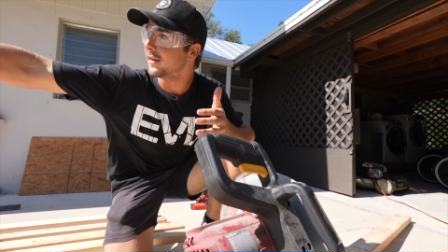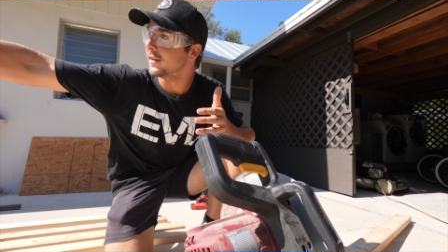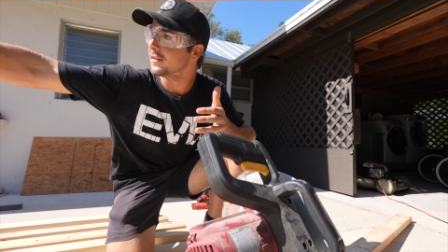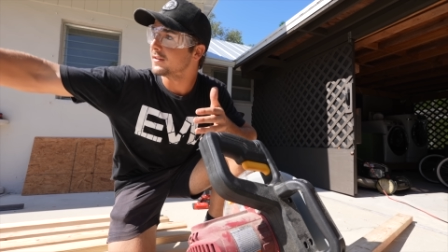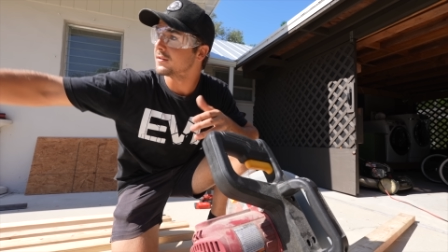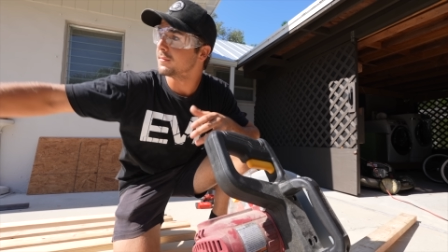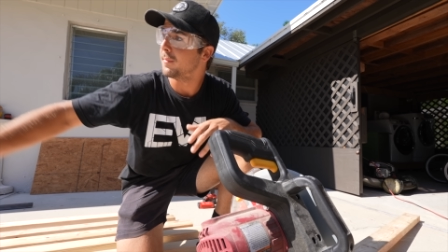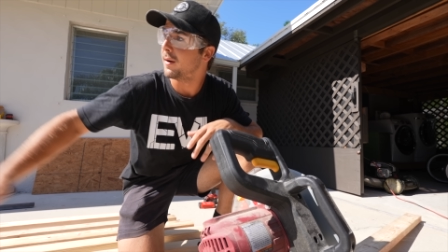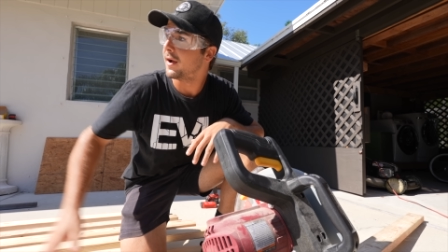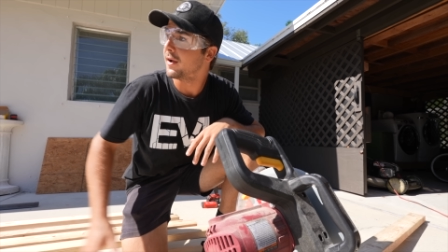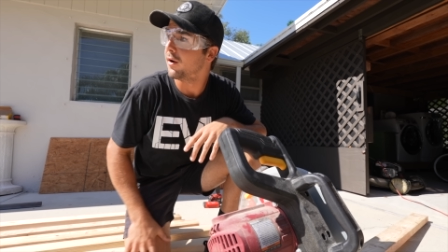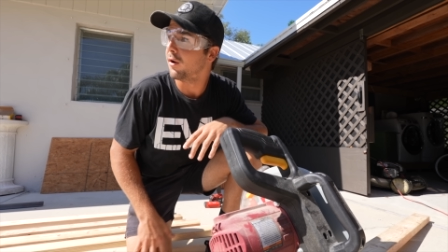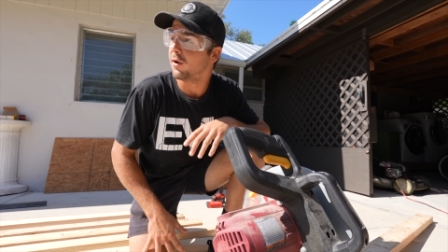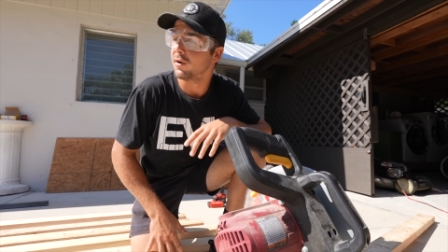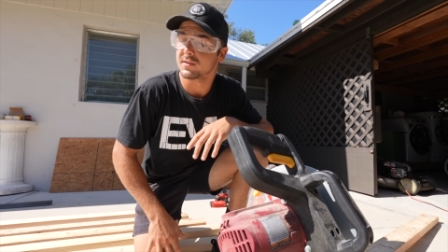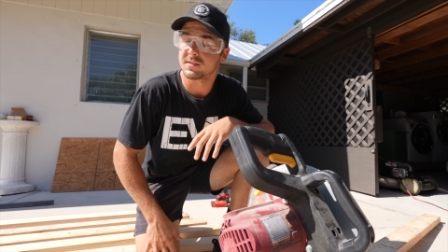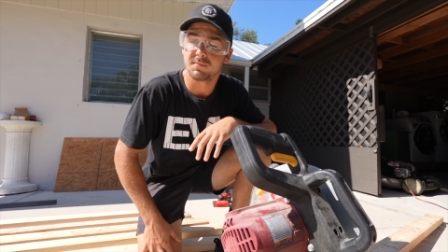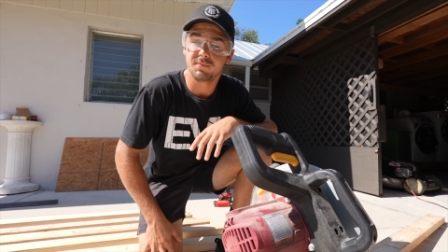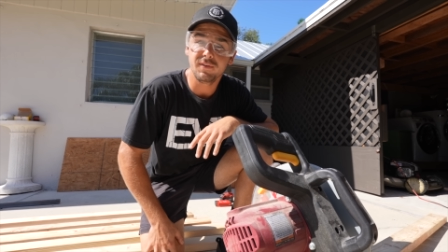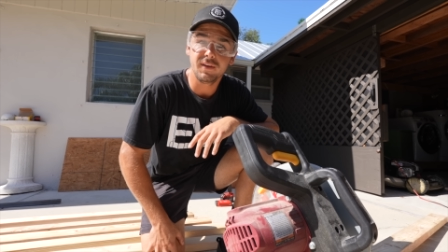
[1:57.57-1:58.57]
into my
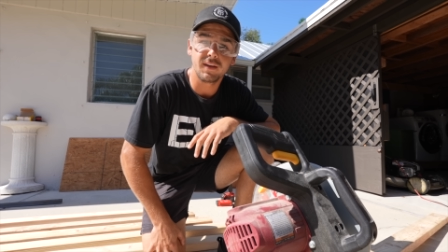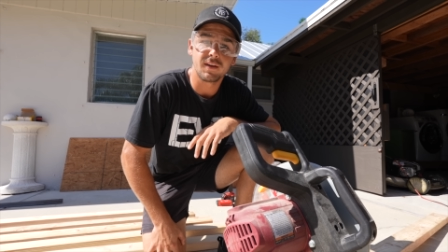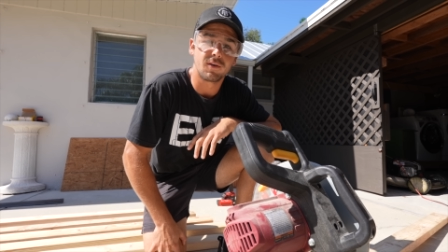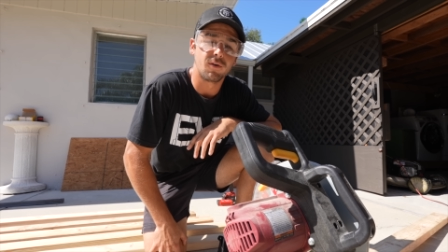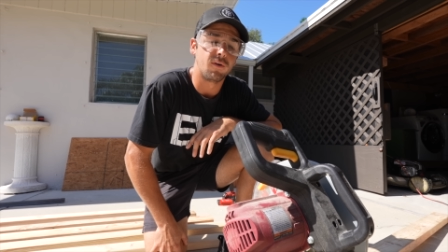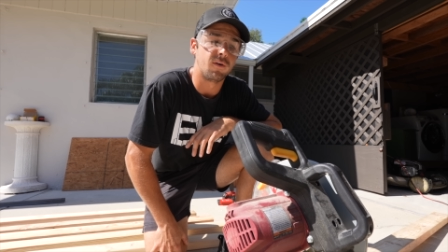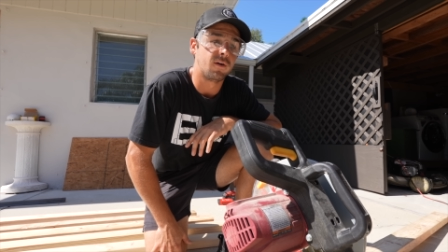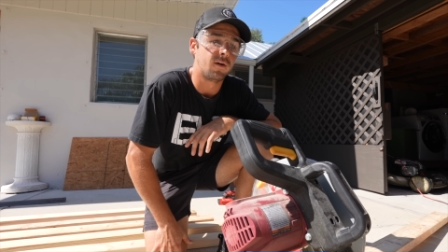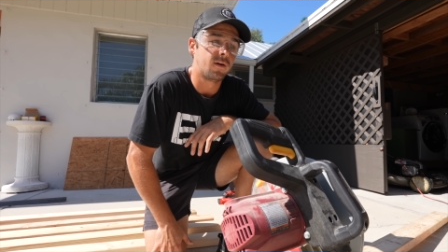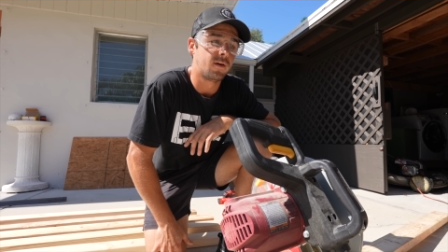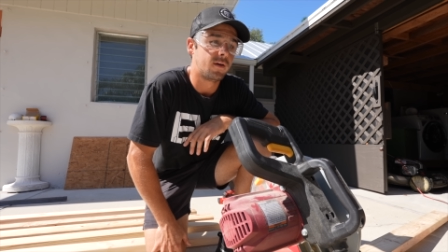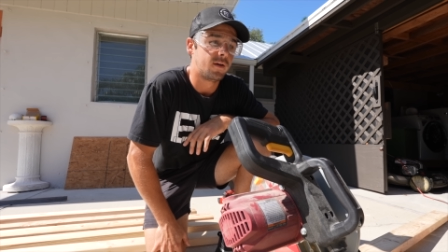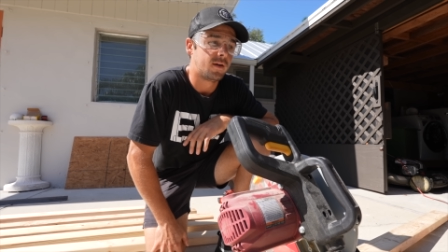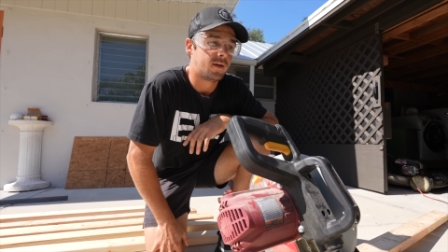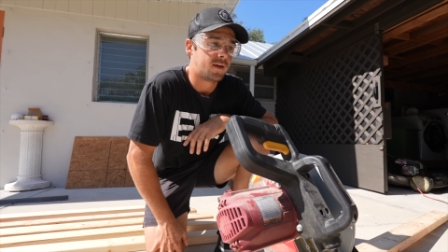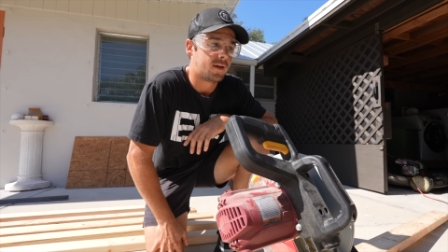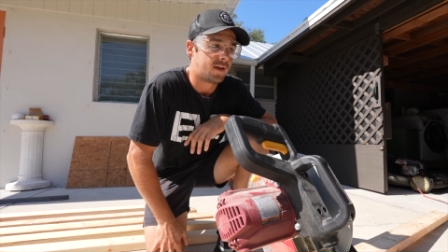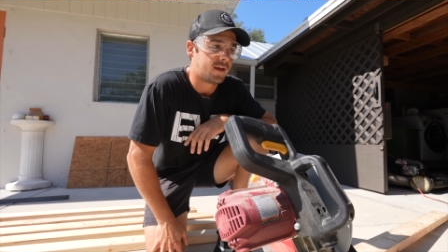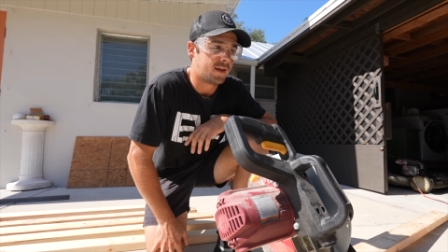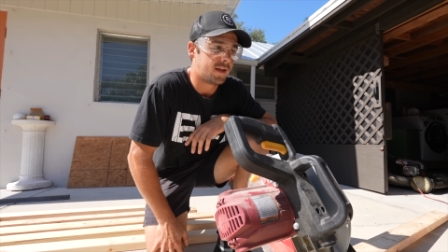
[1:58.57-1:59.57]
awesome vehicle.
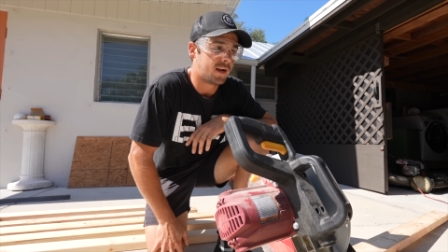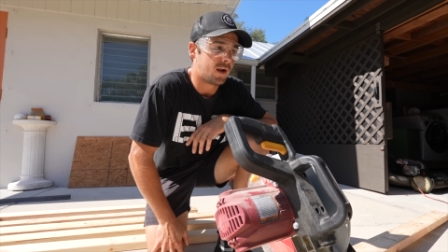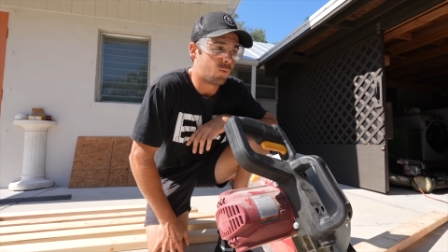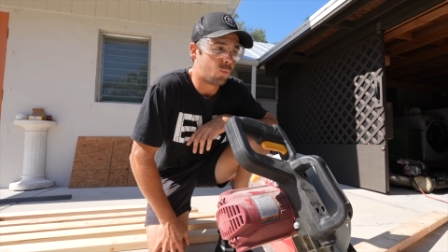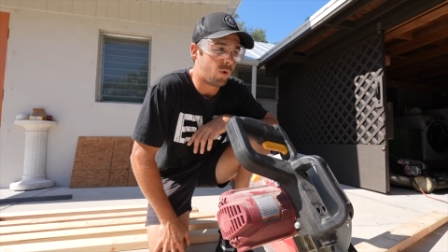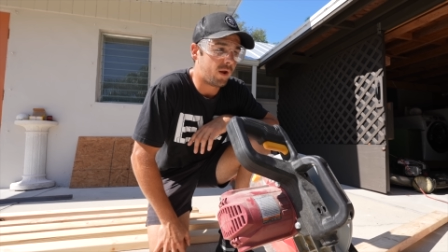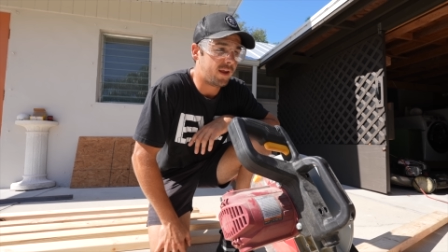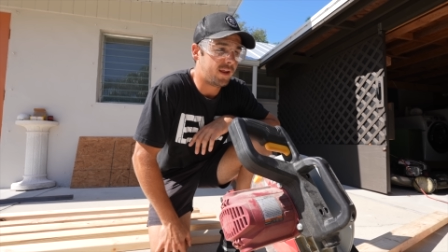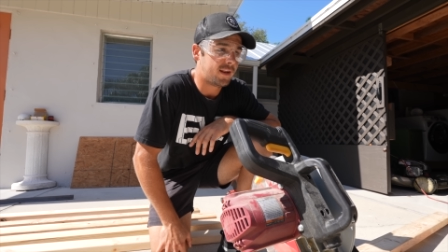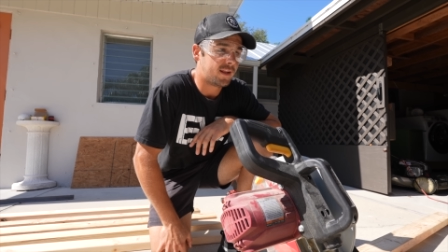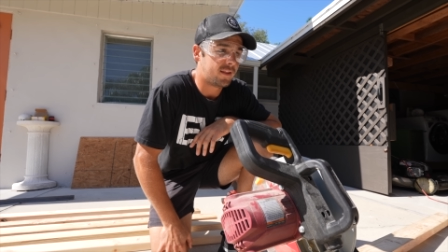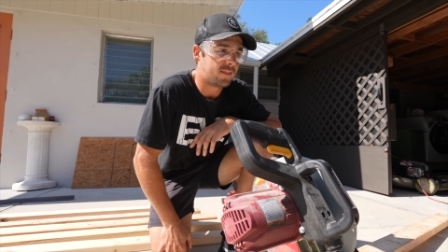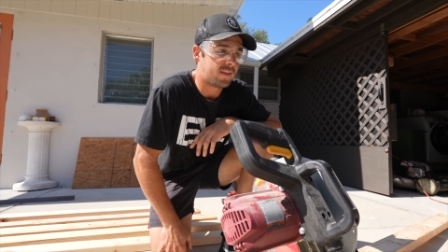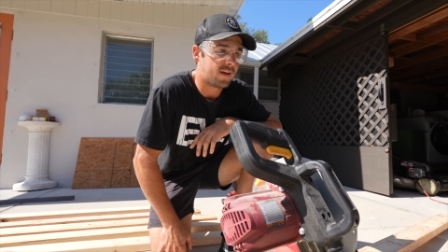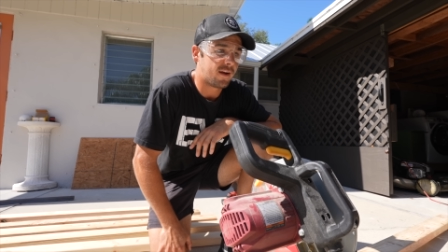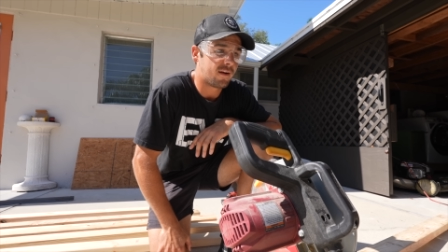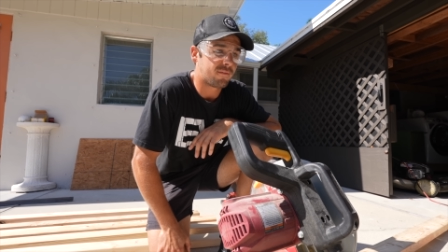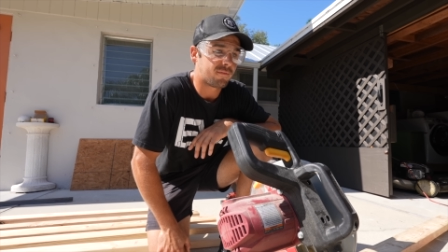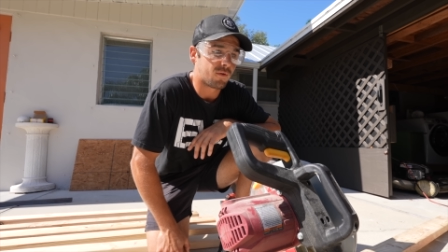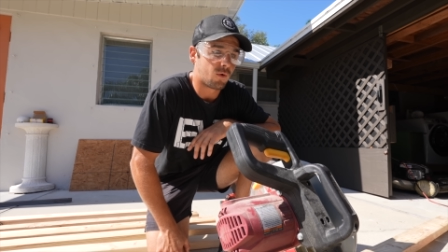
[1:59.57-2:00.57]
And I waited
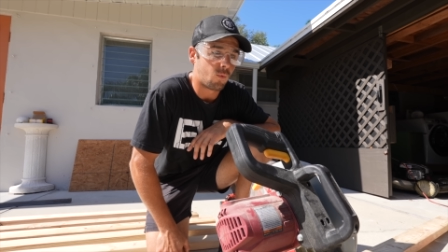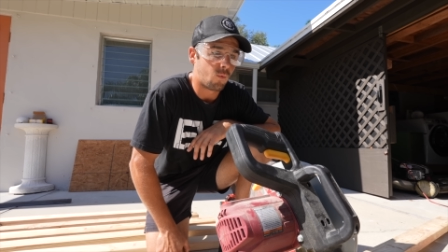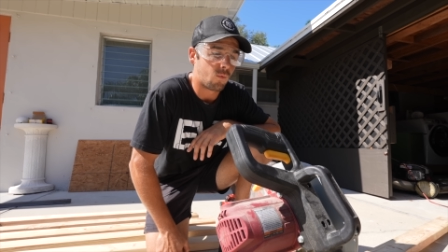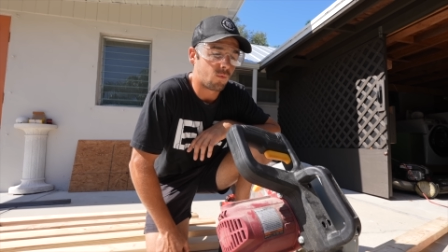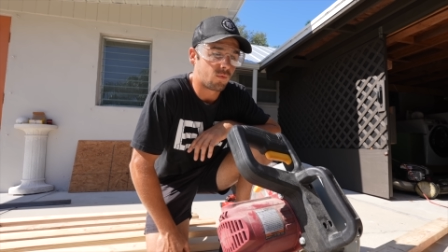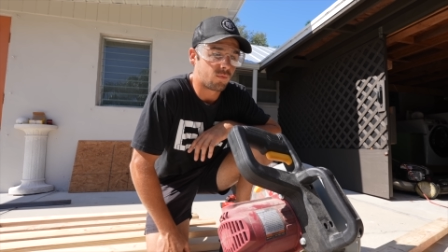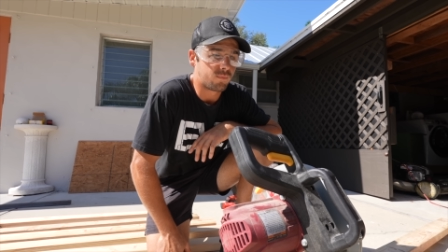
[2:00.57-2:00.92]
there for